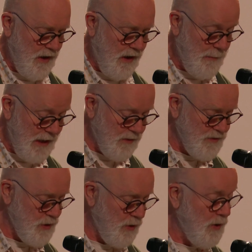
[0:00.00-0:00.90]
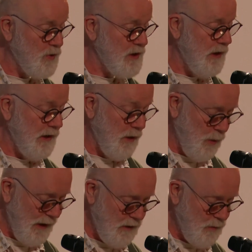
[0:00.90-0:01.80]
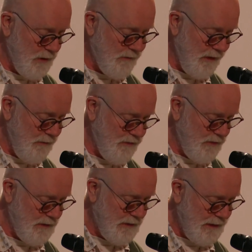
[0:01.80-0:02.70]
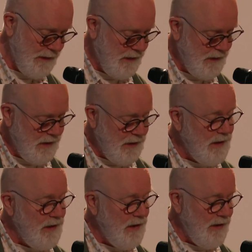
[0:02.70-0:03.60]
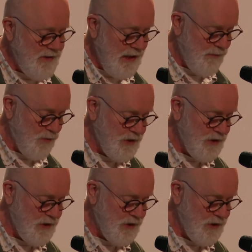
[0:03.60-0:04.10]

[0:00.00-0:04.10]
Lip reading: a man of sorrows and acquainted with grief. It therefore